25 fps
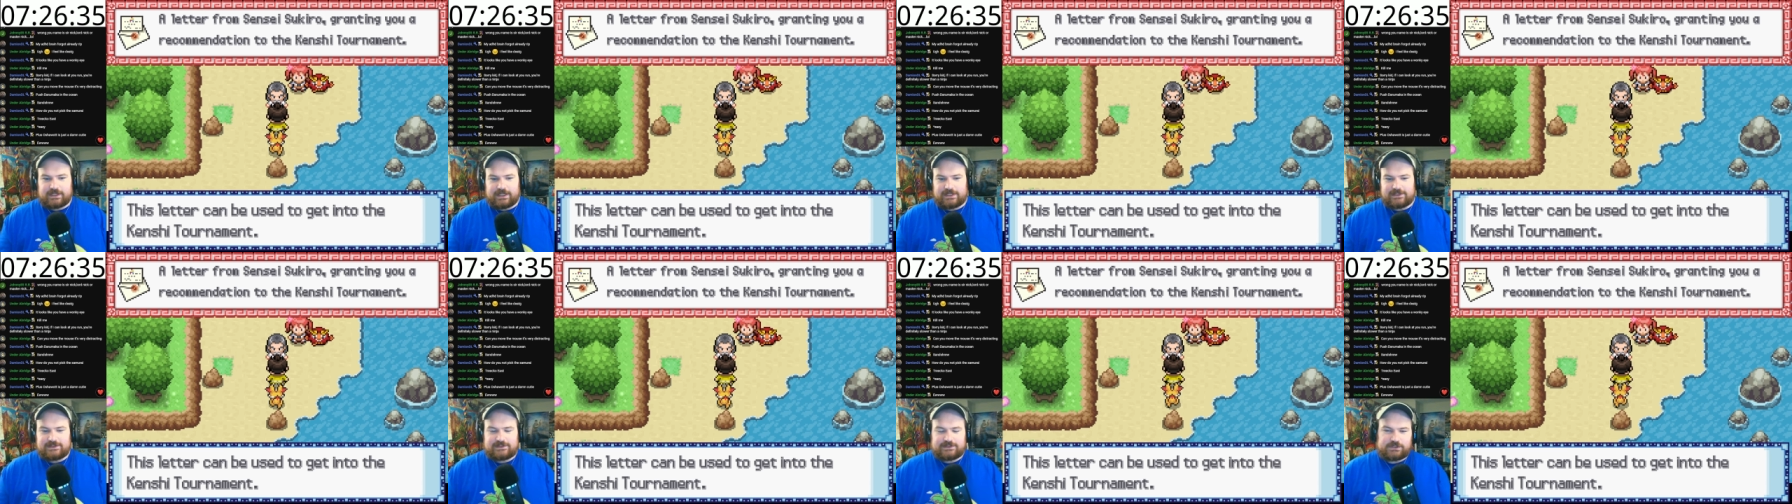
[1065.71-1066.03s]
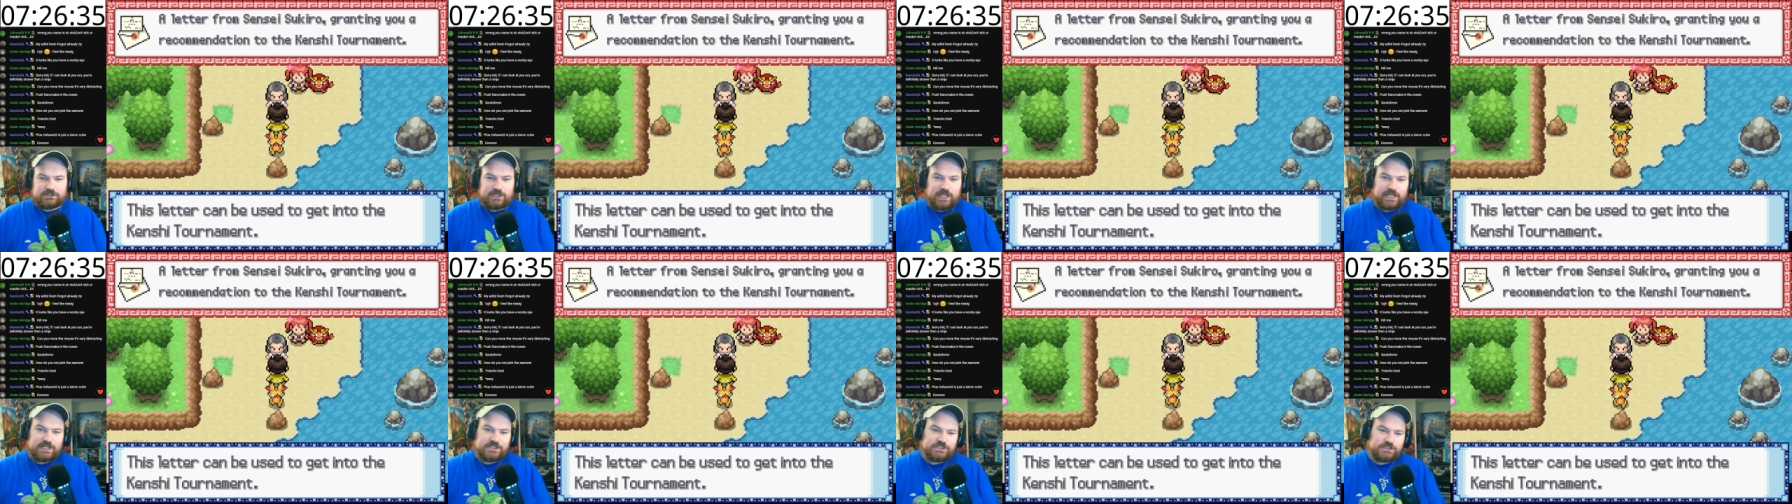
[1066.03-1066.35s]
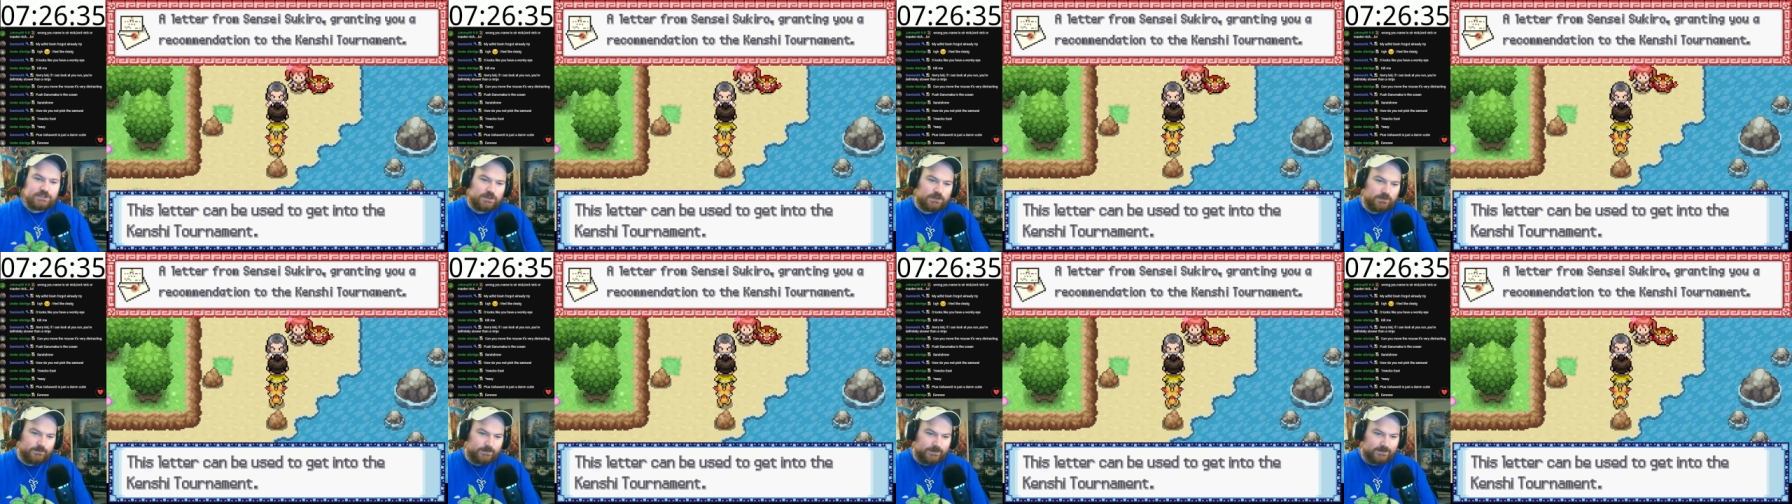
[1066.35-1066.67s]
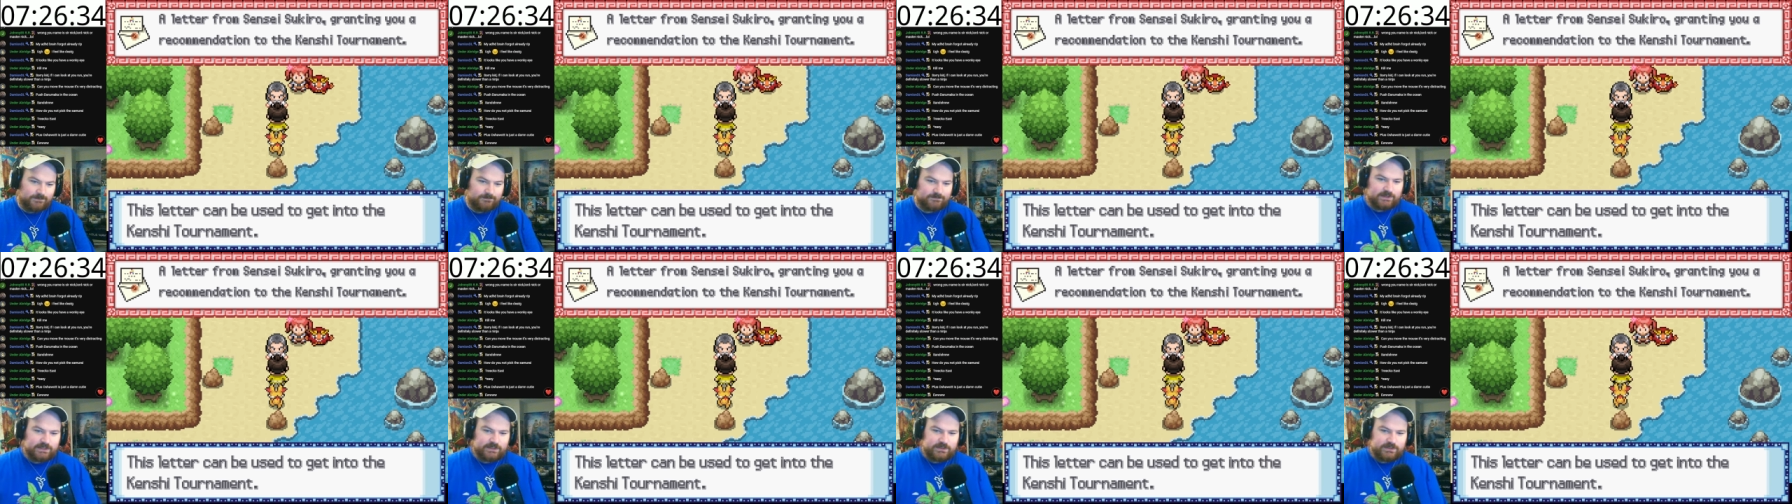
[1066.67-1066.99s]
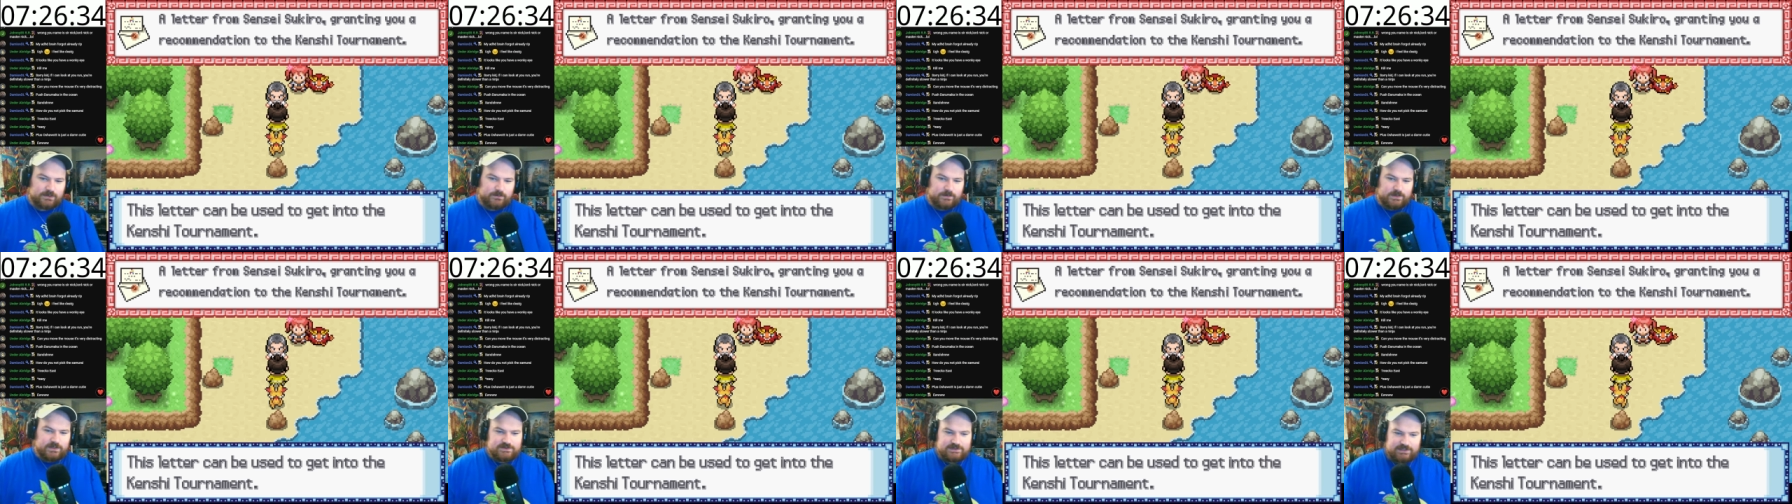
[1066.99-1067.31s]
Kenshi tournament. Letter
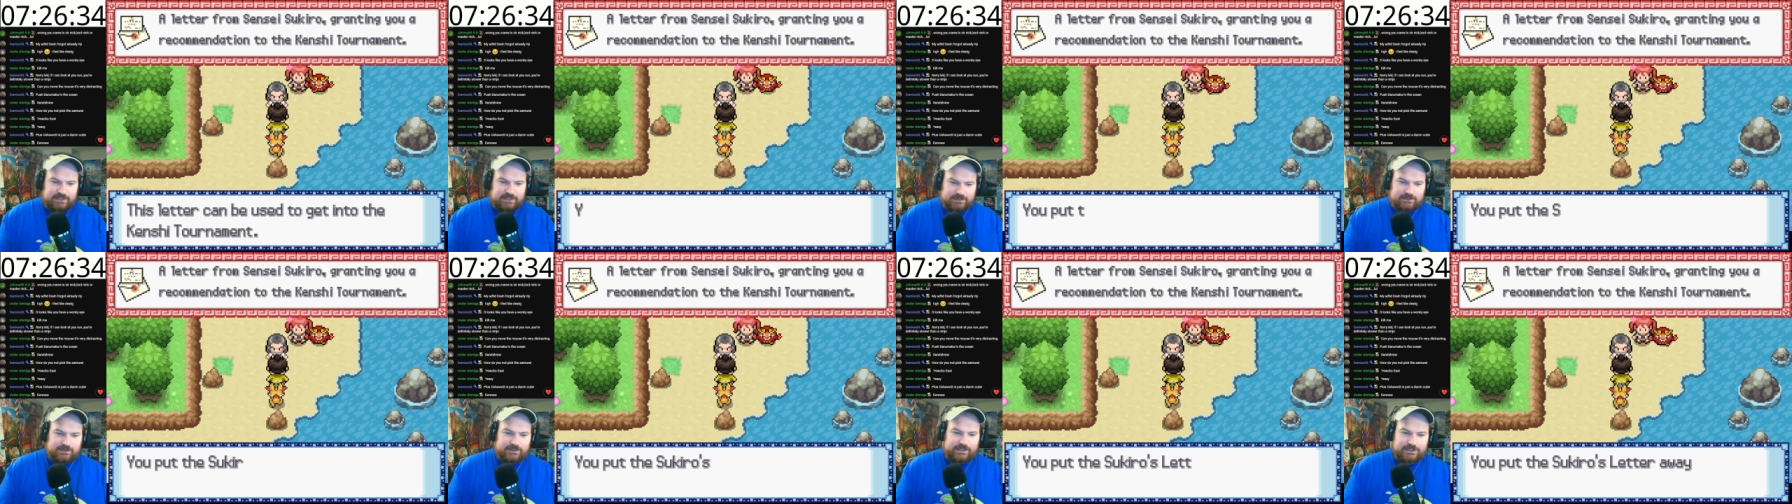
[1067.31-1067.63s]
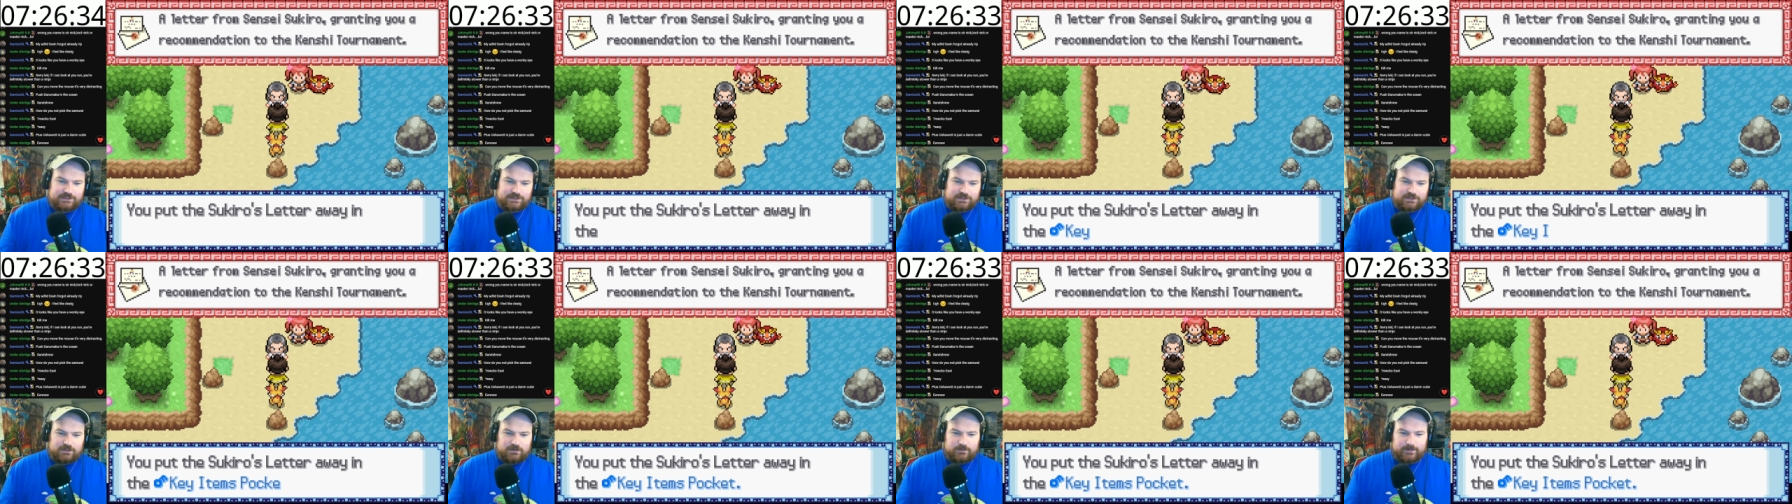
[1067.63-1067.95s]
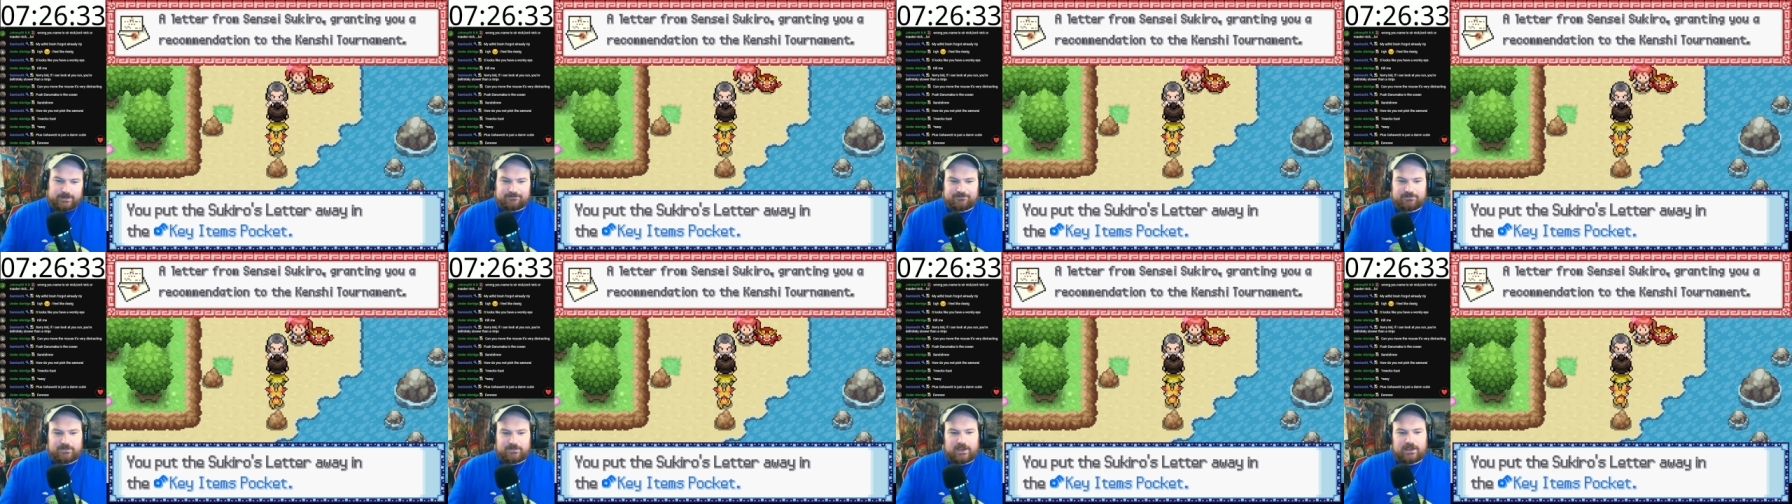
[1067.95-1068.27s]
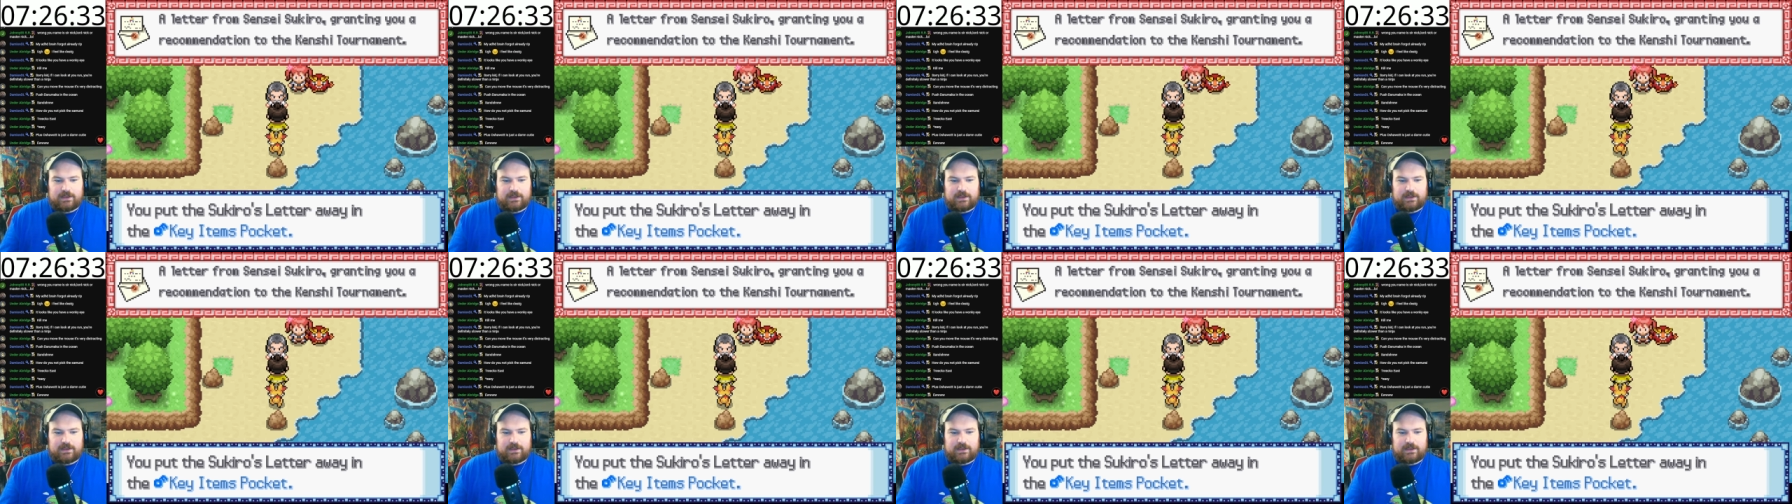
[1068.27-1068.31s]
can be used to get into the Kenshi tournament.